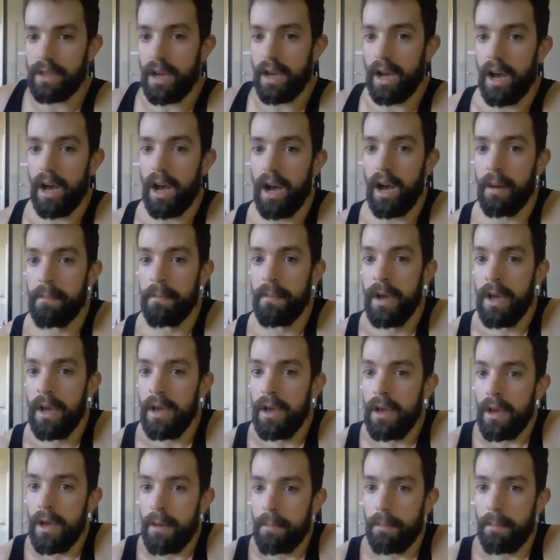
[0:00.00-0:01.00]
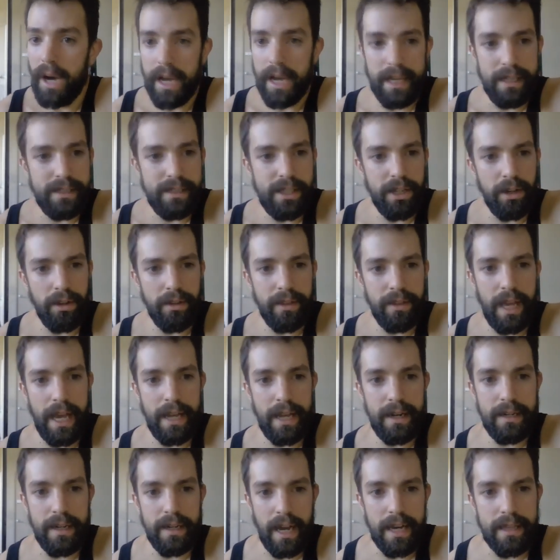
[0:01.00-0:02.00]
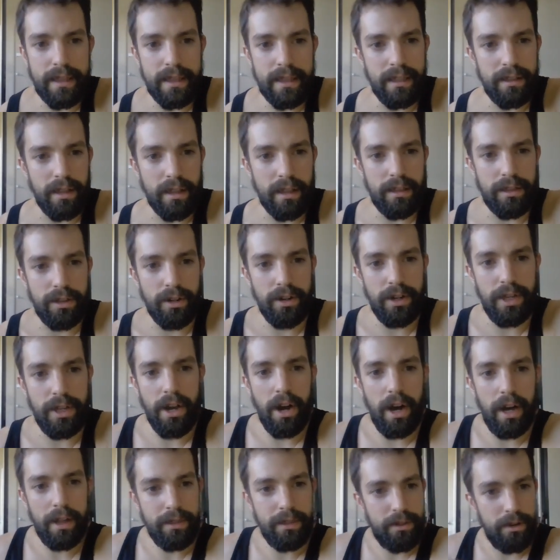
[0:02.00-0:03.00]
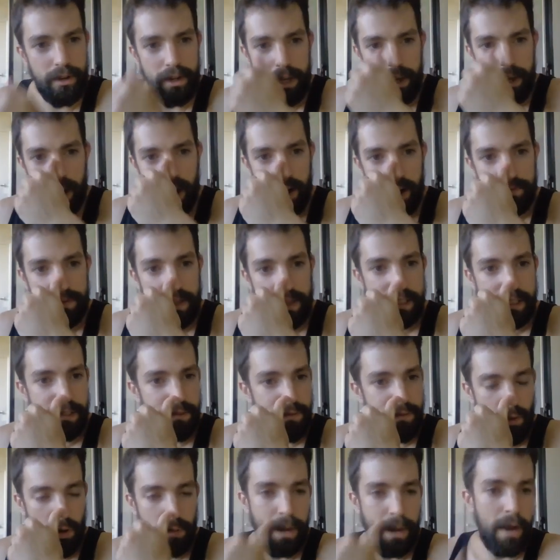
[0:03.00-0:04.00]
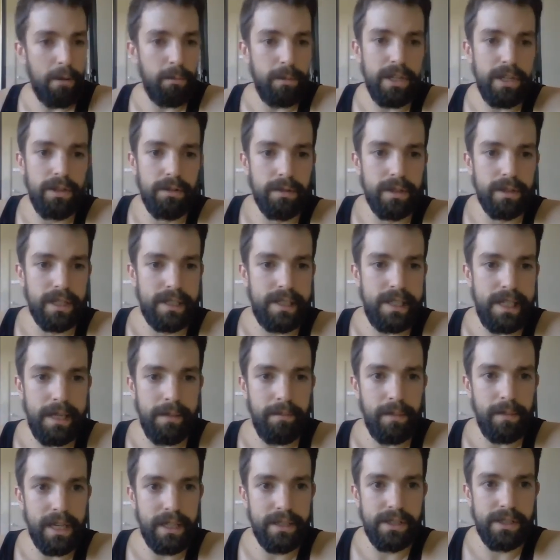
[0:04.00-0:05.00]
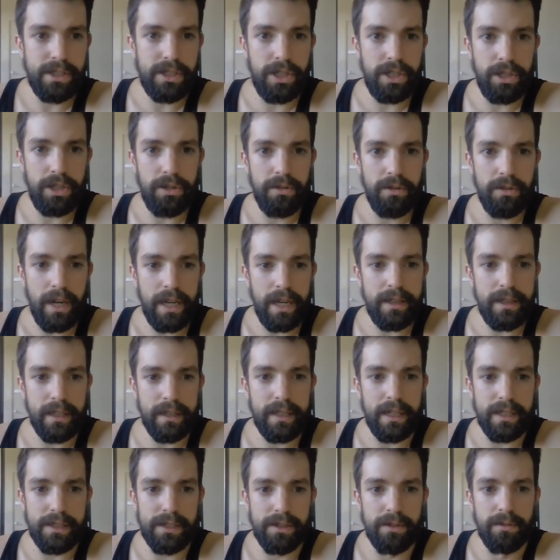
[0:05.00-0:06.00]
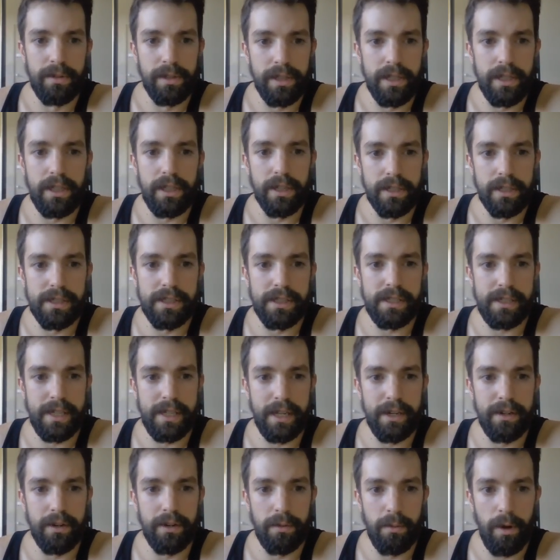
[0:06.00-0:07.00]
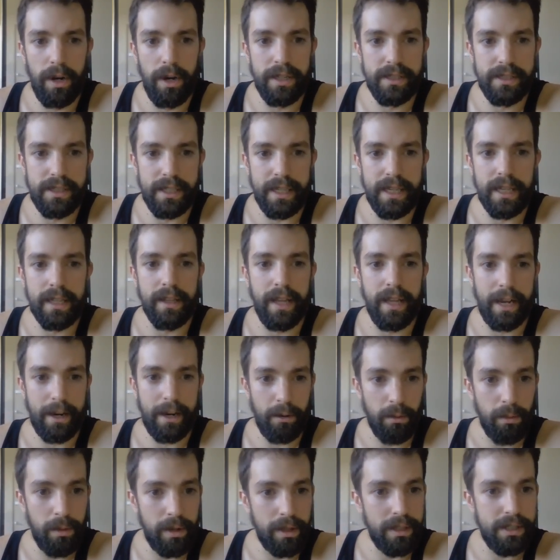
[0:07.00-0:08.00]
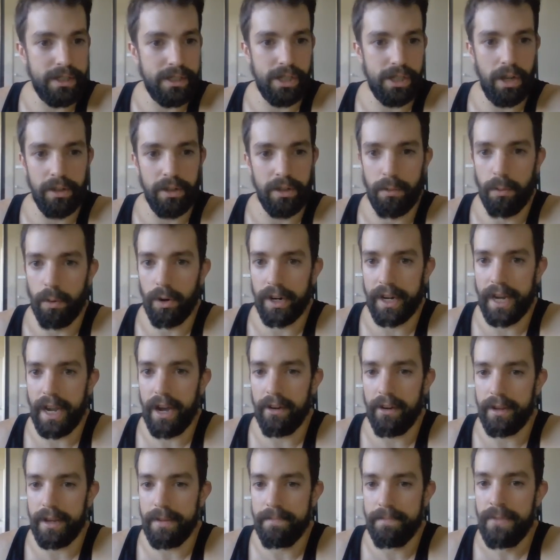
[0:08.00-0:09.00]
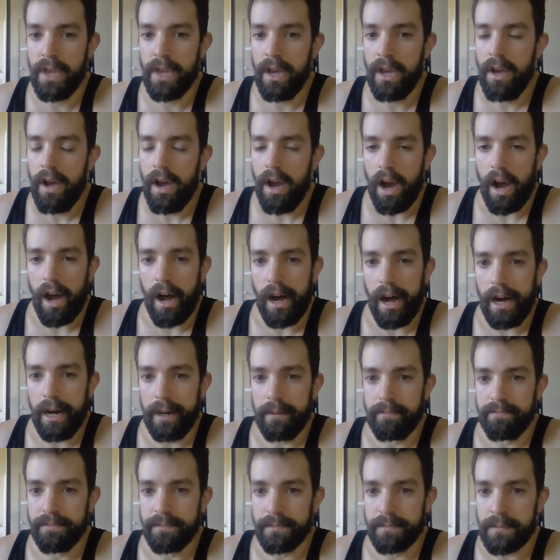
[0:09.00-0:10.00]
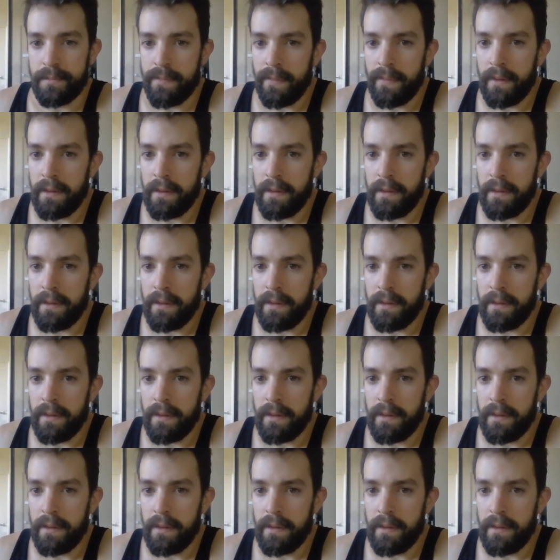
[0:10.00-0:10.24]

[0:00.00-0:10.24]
But until then, I think the 30 on, 30 off, that's a format we do with the teen kids too. I think that's a really good standard one to get like a really solid workout in.